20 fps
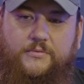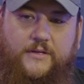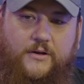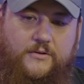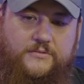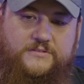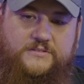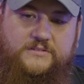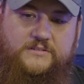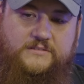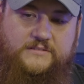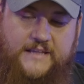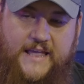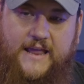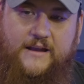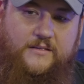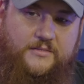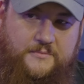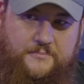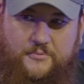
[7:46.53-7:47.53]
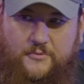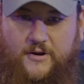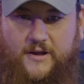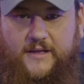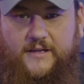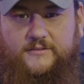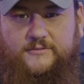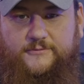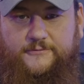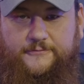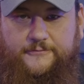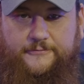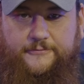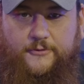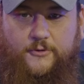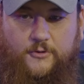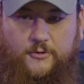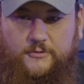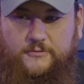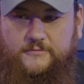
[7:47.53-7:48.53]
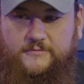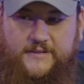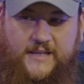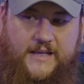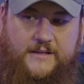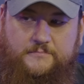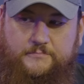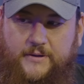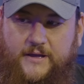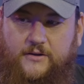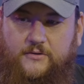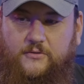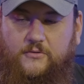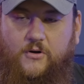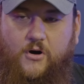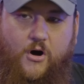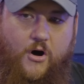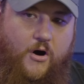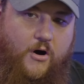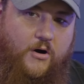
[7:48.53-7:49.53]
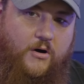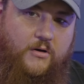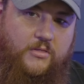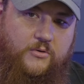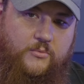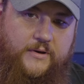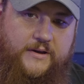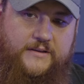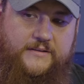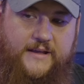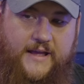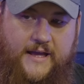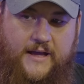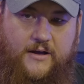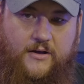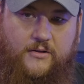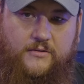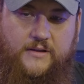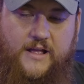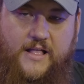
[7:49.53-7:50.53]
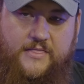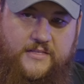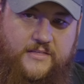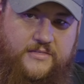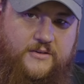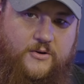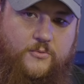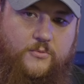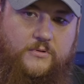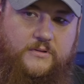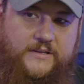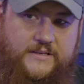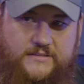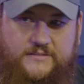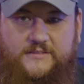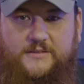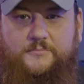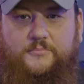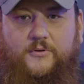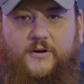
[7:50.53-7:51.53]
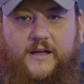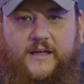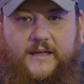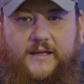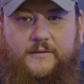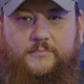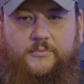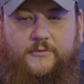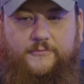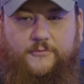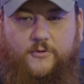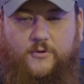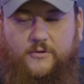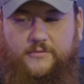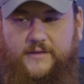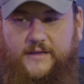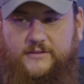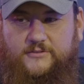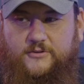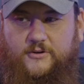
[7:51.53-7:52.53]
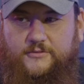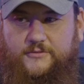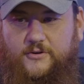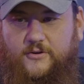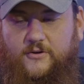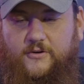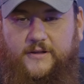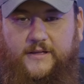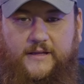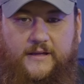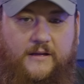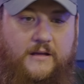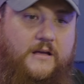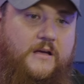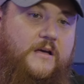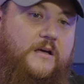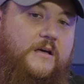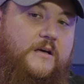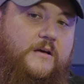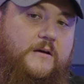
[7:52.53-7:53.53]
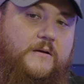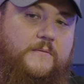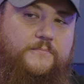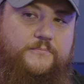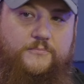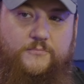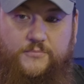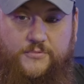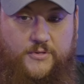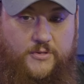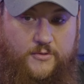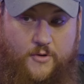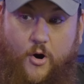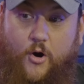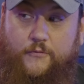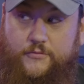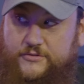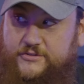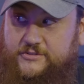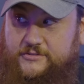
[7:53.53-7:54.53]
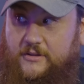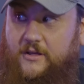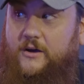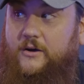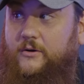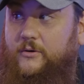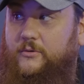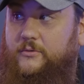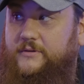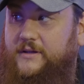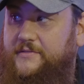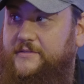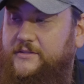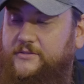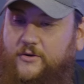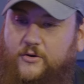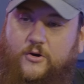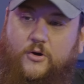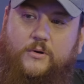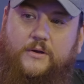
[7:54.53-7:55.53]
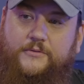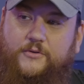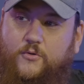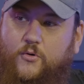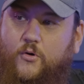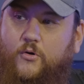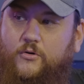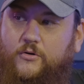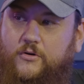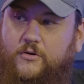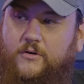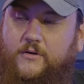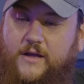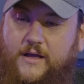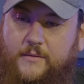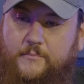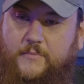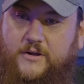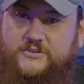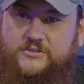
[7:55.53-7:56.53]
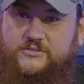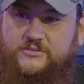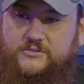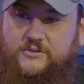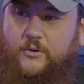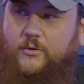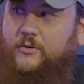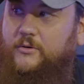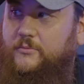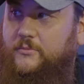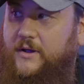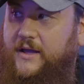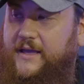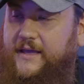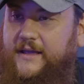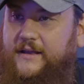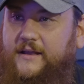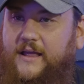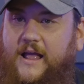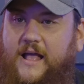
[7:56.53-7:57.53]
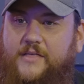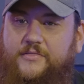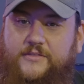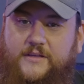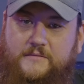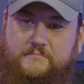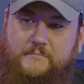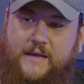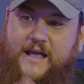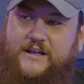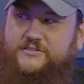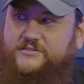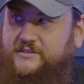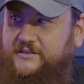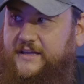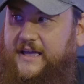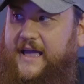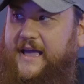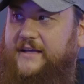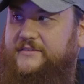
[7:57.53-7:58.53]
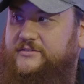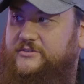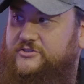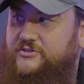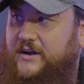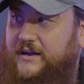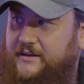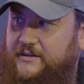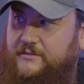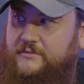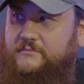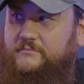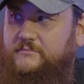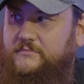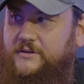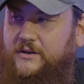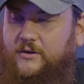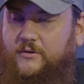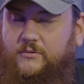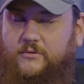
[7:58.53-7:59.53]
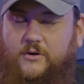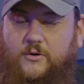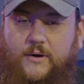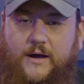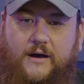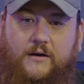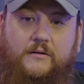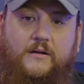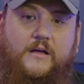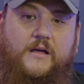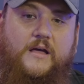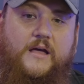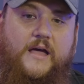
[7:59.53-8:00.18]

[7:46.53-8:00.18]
They'll stand on the brakes, full 10 pedal all the way down, and then they'll release the brake before they start turning, overslowed, and then they'll go around the corner at a much slower rate and then mash the gas and try to, go out.